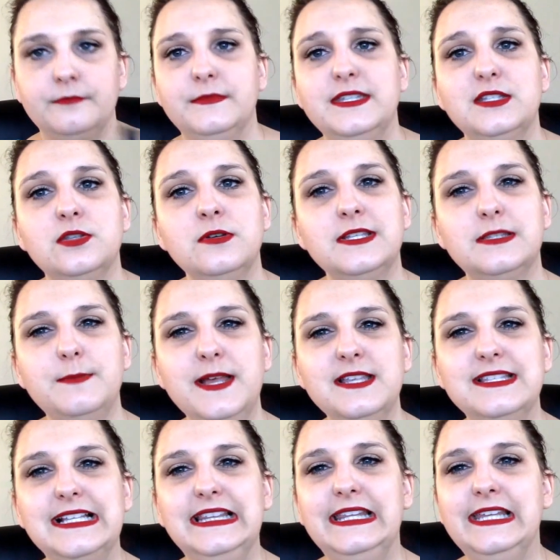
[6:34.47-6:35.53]
So it
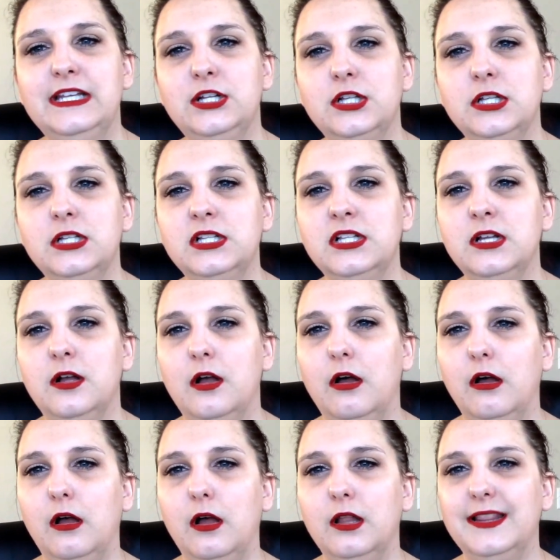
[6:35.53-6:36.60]
smells a little
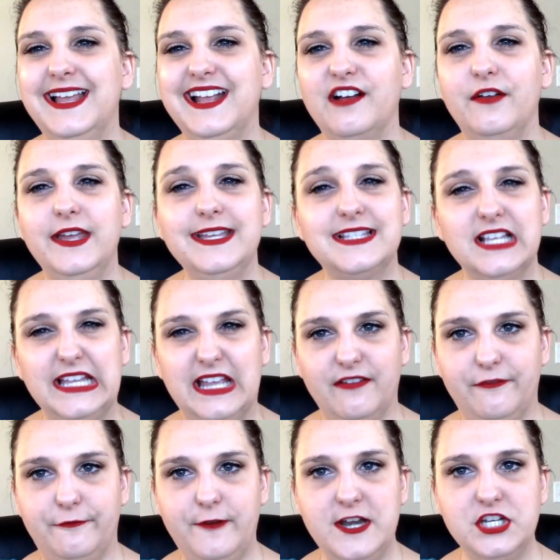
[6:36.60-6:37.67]
like it's like a
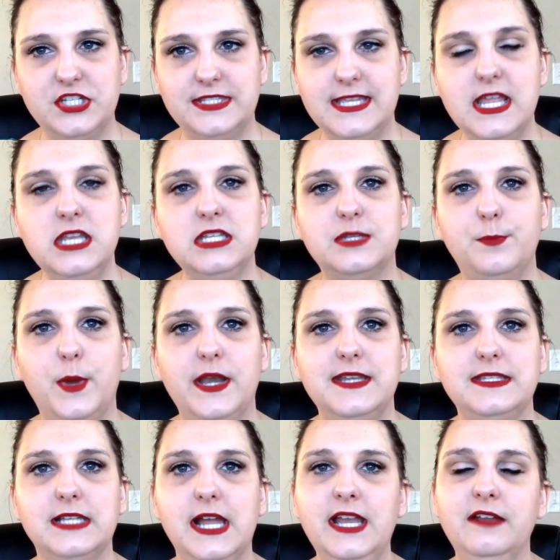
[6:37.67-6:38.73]
fresh scent, but
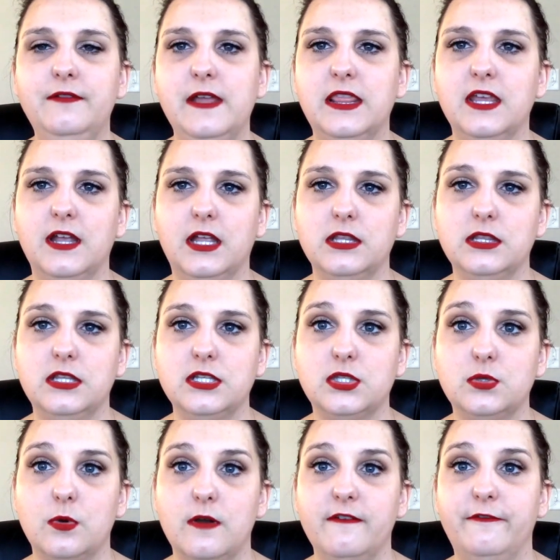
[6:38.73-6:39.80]
it's kind of like the
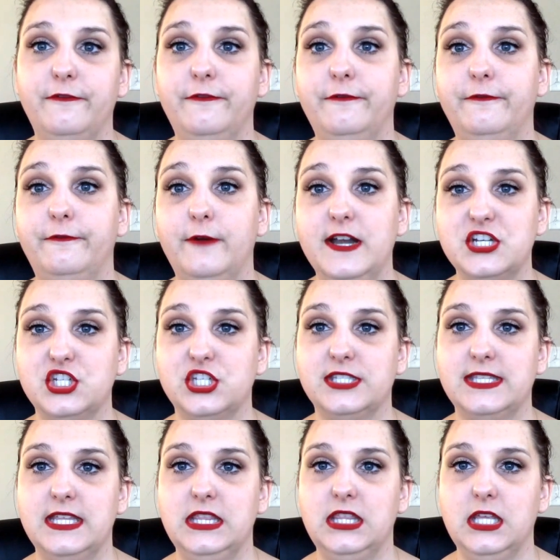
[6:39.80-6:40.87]
sort of fresh
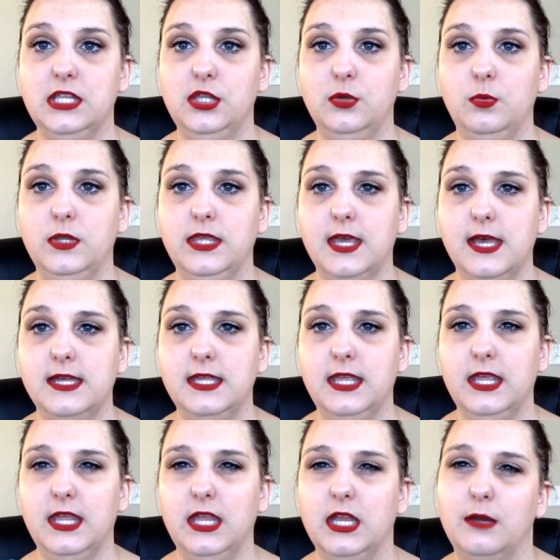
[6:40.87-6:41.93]
scent that you get
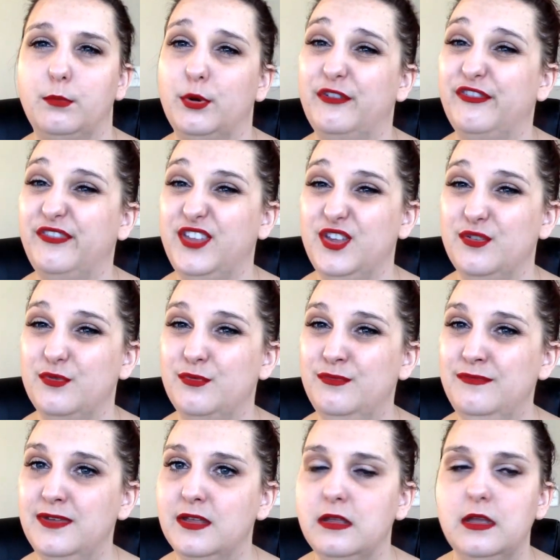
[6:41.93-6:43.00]
in a
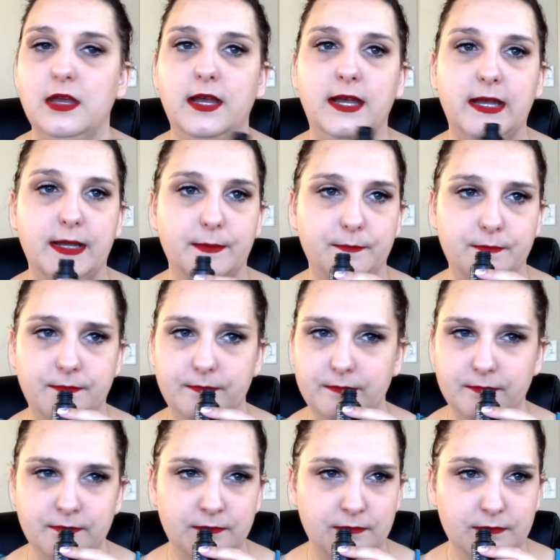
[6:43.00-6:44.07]
perfume.
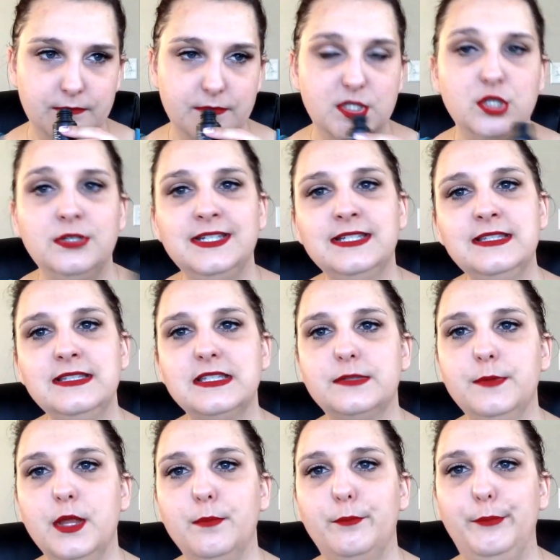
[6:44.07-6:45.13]
So it doesn't
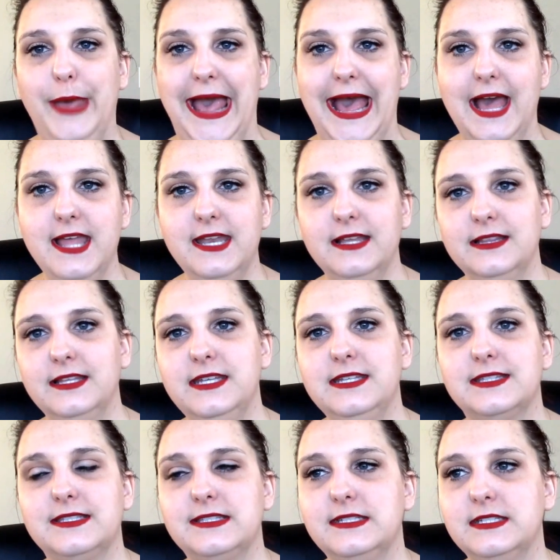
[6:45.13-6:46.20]
smell bad, at
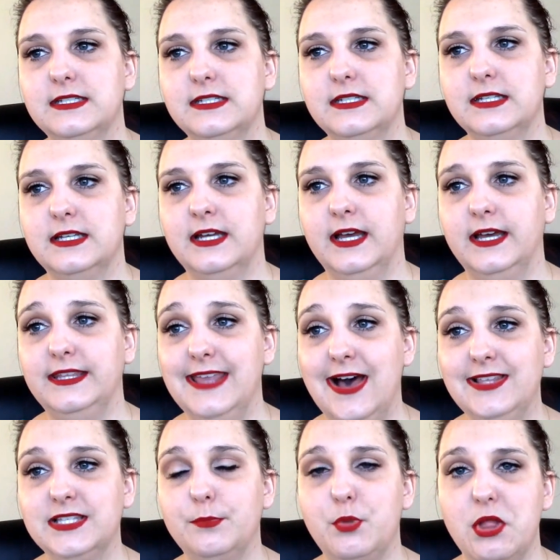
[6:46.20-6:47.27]
least
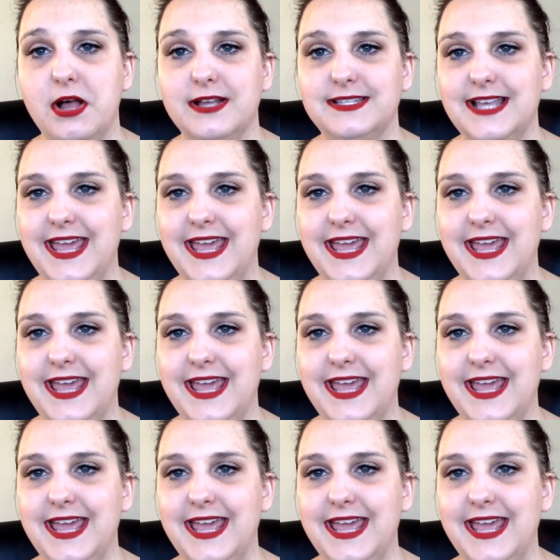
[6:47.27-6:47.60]
that's a plus.